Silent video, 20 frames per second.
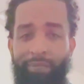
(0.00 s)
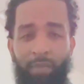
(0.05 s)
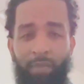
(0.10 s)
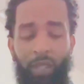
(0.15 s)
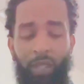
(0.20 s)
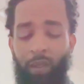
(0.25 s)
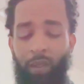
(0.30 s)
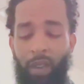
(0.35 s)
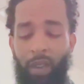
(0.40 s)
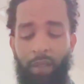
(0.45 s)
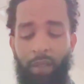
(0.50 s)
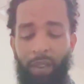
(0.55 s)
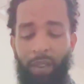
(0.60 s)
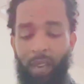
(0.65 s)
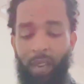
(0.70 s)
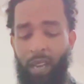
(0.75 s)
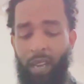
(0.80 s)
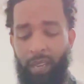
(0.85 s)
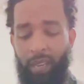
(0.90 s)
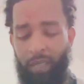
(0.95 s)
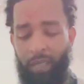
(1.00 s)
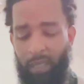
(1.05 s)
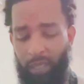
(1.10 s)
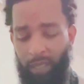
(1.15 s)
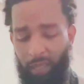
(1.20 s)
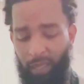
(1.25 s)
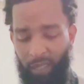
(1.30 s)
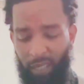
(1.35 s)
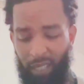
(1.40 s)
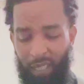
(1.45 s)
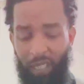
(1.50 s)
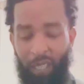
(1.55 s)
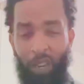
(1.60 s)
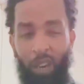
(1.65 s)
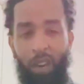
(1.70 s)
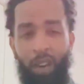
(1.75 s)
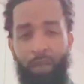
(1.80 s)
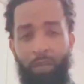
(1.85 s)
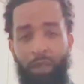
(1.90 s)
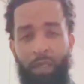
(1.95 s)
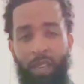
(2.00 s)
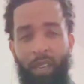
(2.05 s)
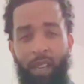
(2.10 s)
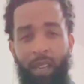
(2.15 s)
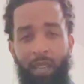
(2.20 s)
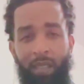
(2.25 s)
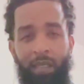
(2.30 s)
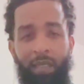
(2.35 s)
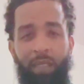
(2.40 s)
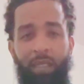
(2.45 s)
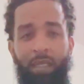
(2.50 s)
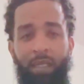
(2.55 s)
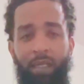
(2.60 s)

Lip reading: you don't have a lot of carbs, I guess.